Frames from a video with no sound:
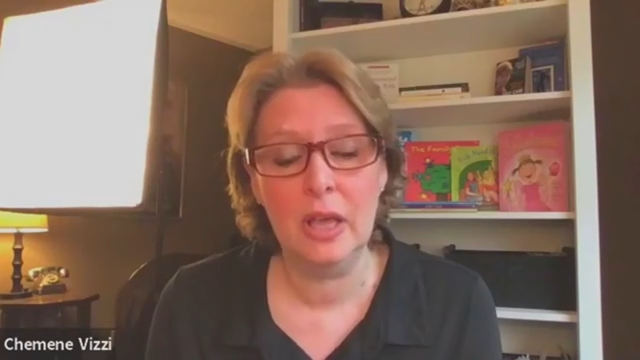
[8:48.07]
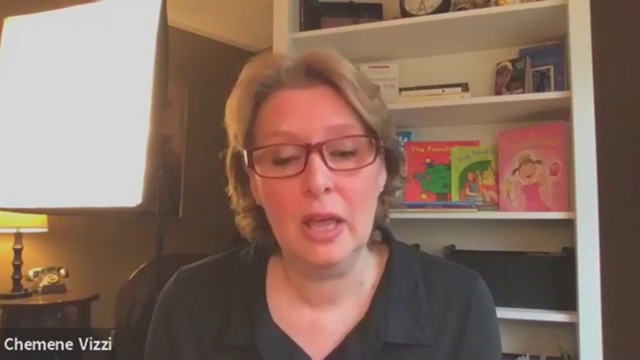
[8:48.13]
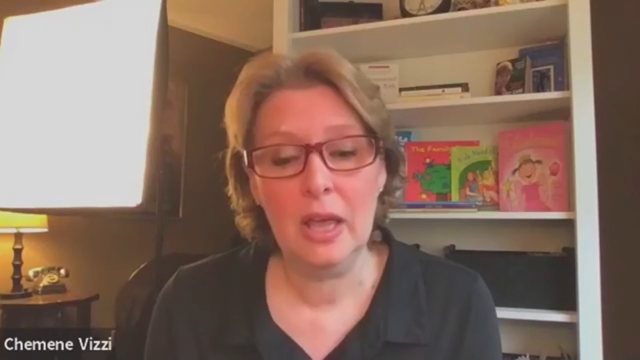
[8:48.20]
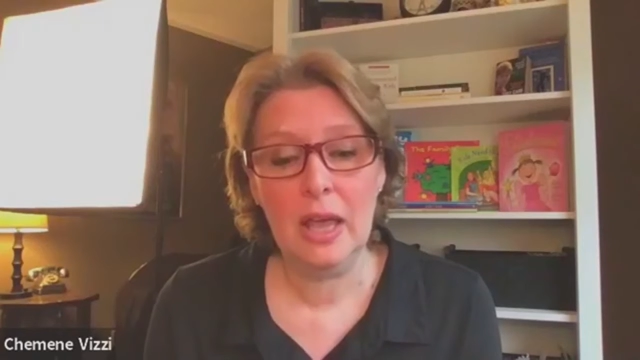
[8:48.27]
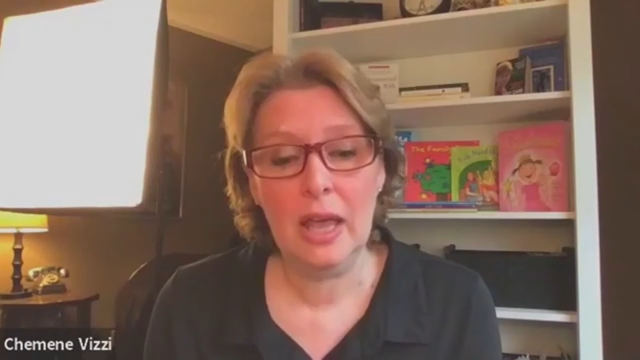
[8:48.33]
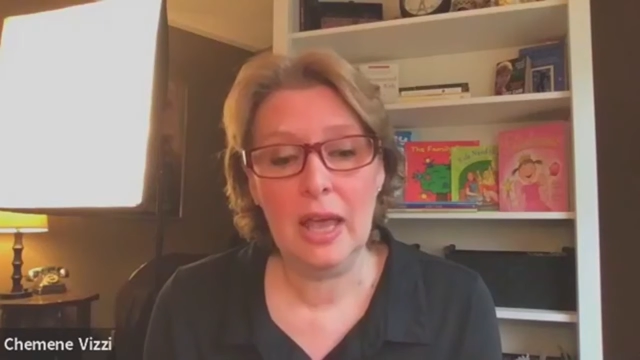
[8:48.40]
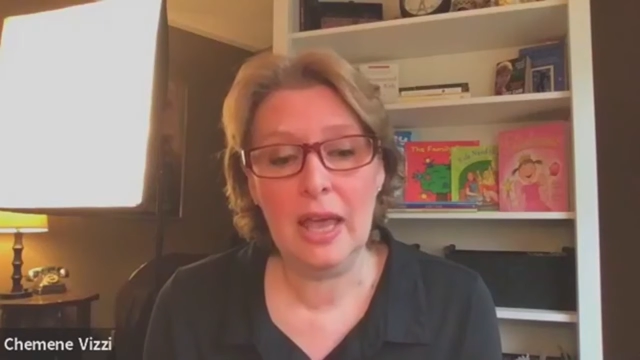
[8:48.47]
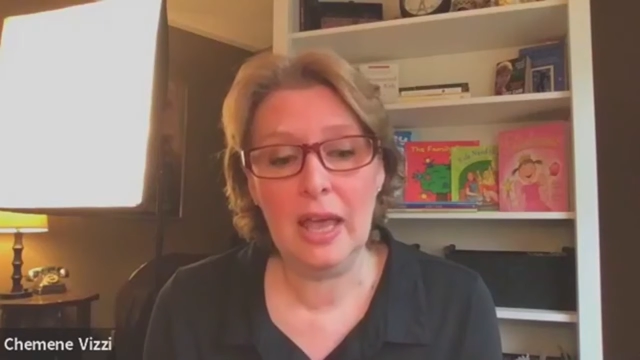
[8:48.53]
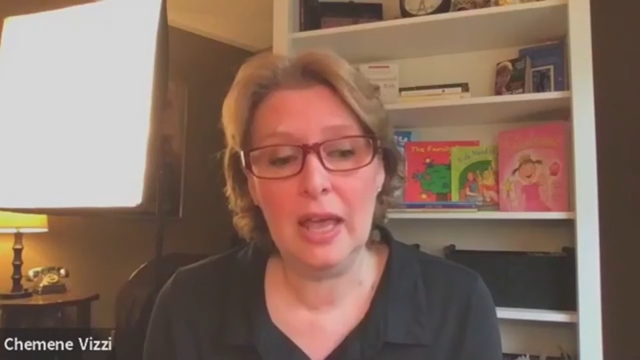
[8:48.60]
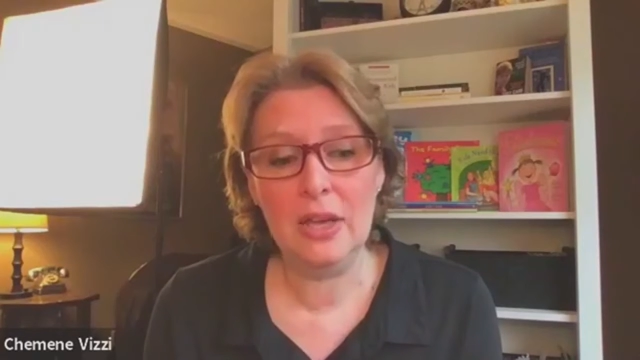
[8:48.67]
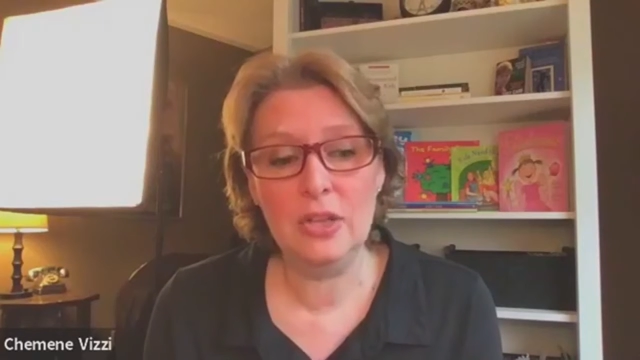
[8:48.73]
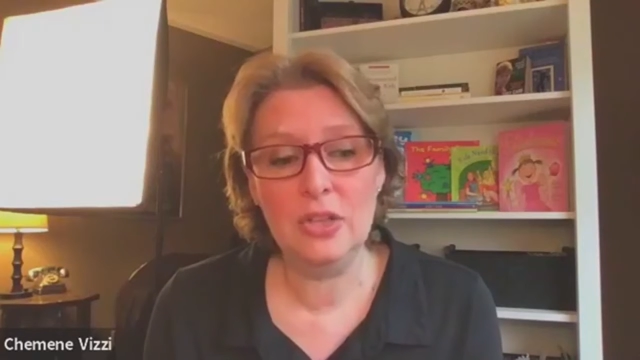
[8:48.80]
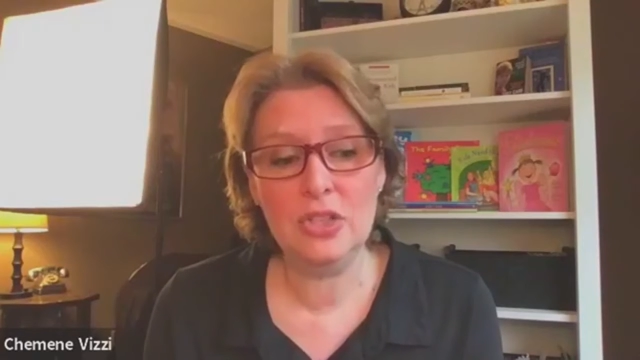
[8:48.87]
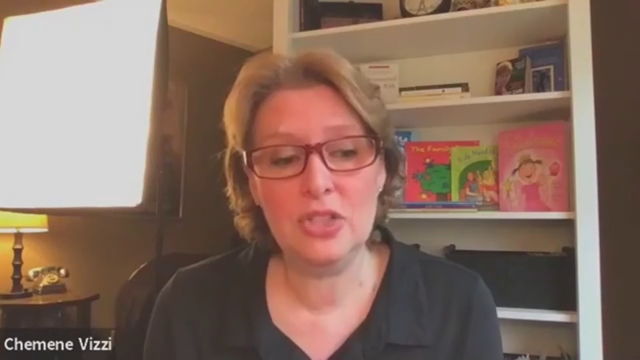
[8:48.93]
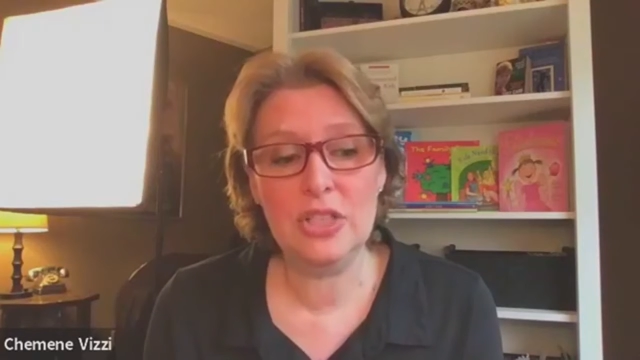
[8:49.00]

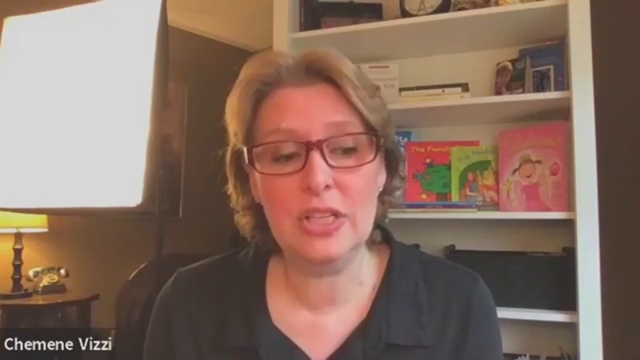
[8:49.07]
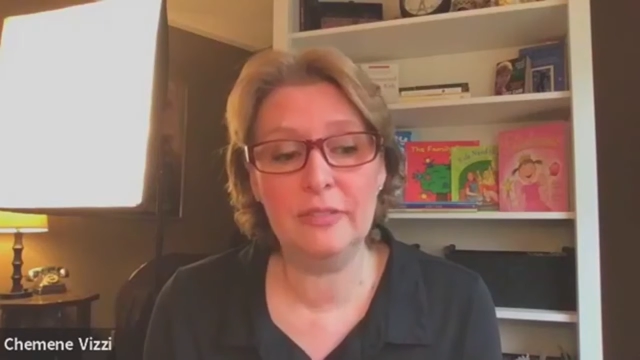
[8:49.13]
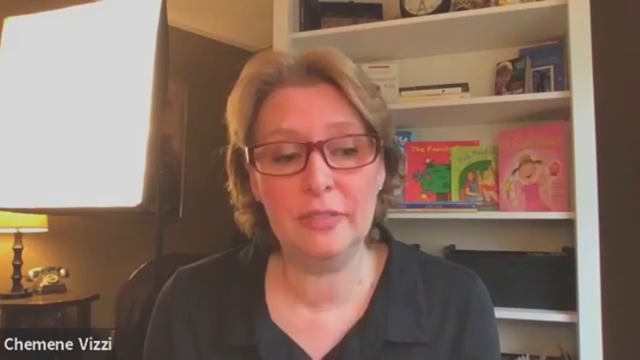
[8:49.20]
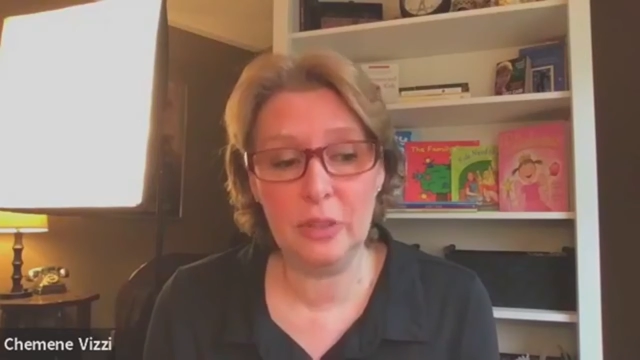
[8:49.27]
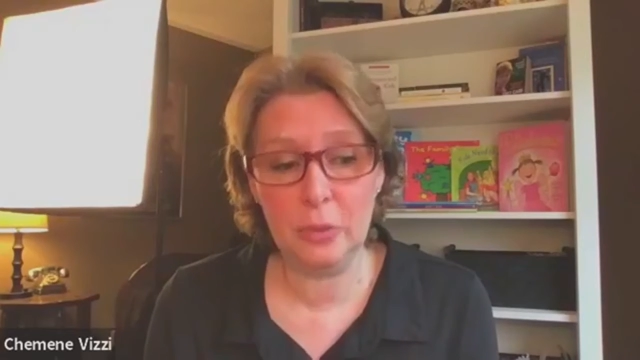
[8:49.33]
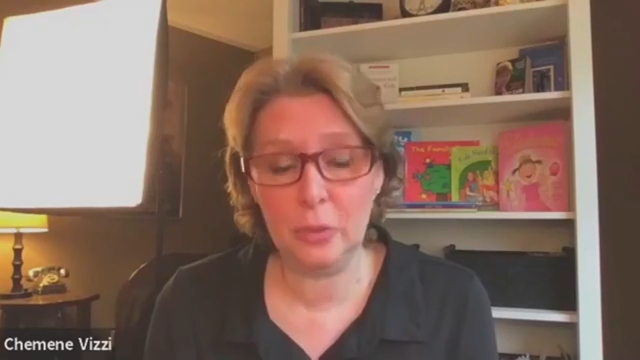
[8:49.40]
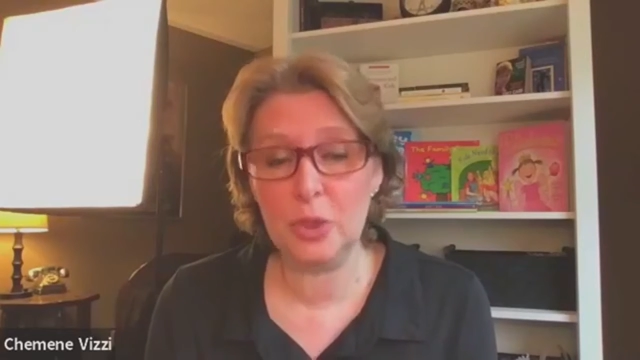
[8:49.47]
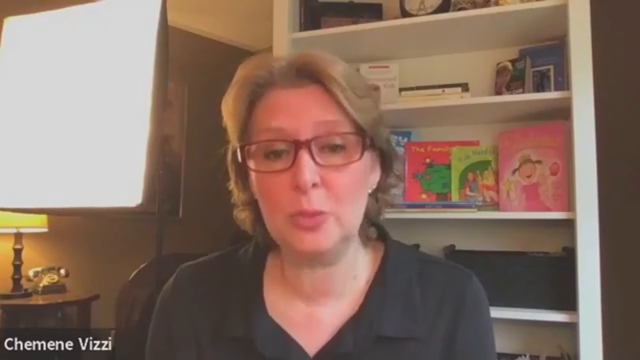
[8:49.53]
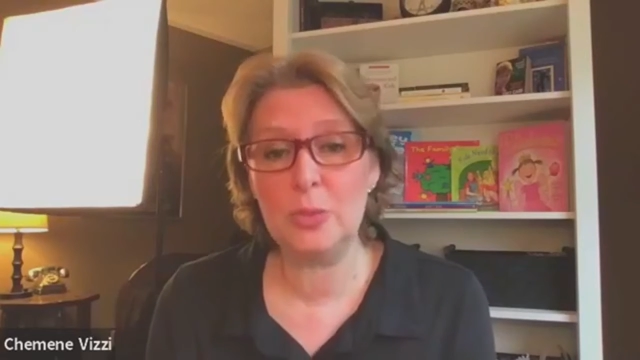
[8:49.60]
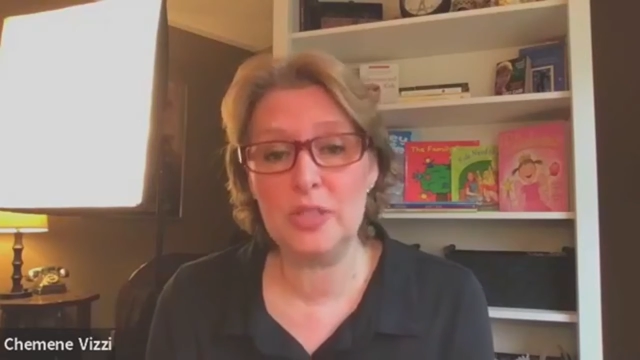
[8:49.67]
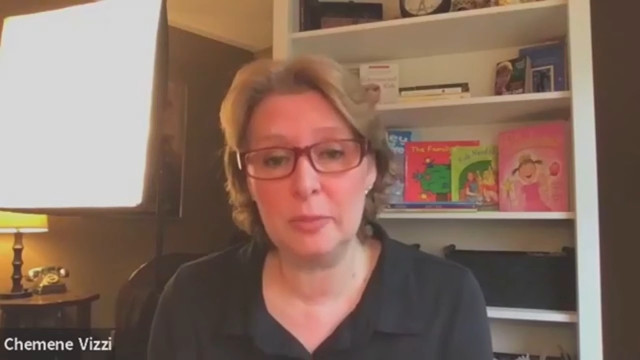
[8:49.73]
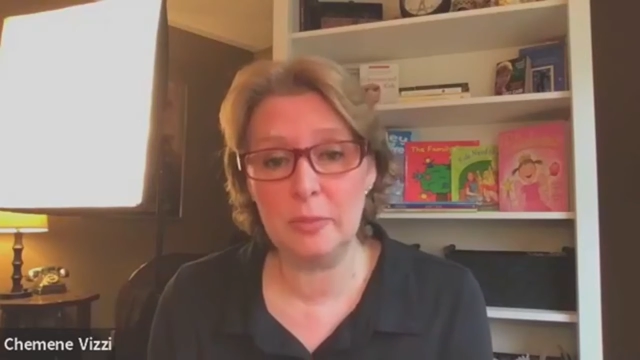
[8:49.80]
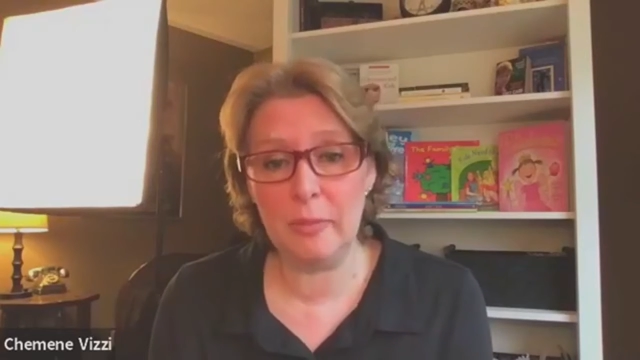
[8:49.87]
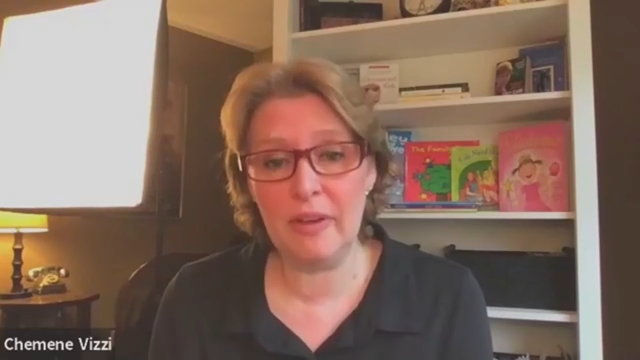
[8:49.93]
And she definitely works with some of my